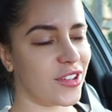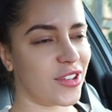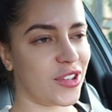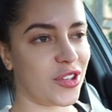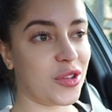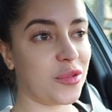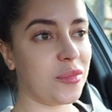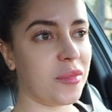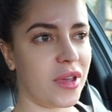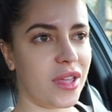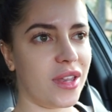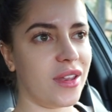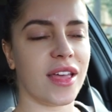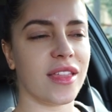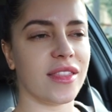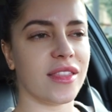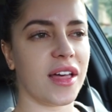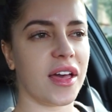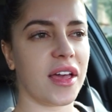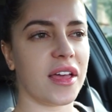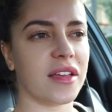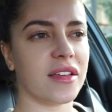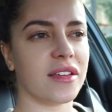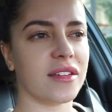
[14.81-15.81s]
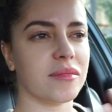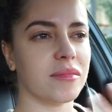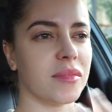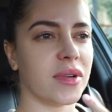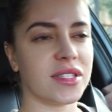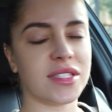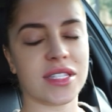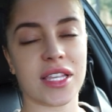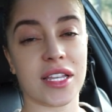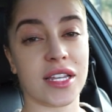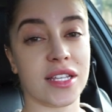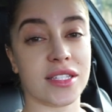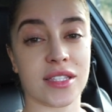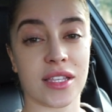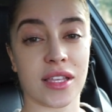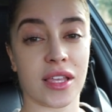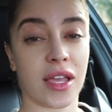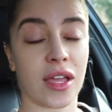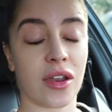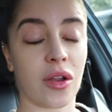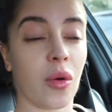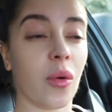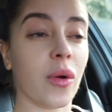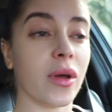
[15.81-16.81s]
humid and like my skin doesn't
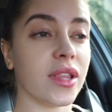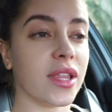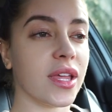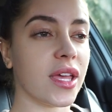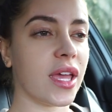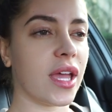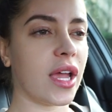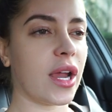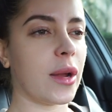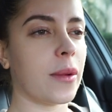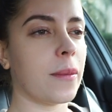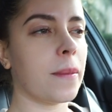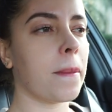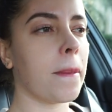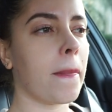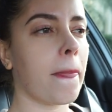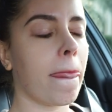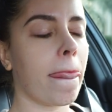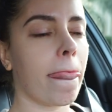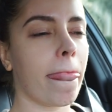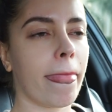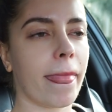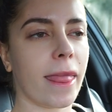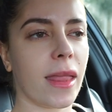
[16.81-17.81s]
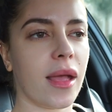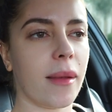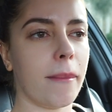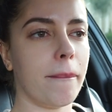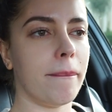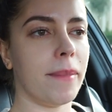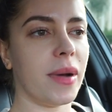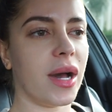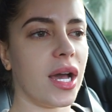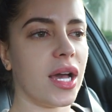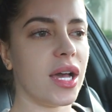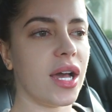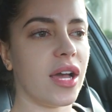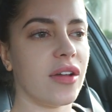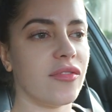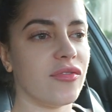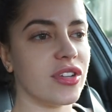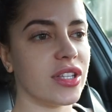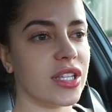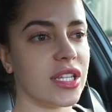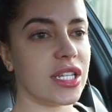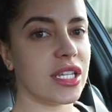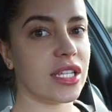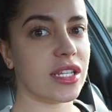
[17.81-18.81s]
get oily here, but I
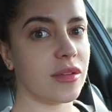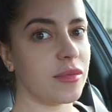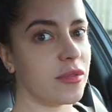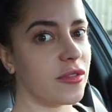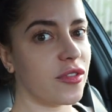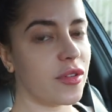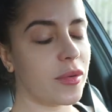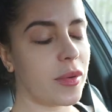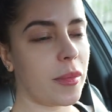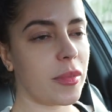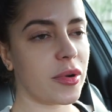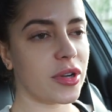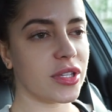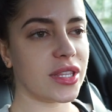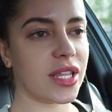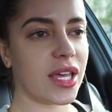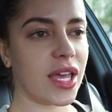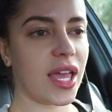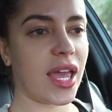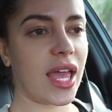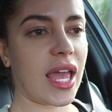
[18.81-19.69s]
really need it before my birthday.